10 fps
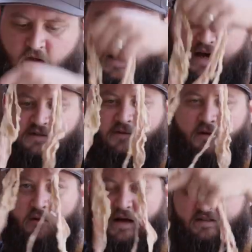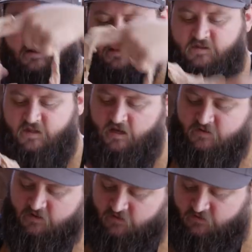As for the rest of these
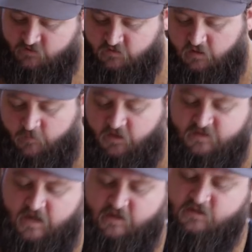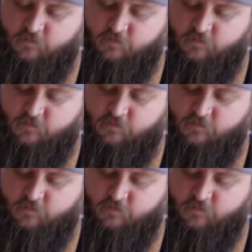casings, I'm gonna tie these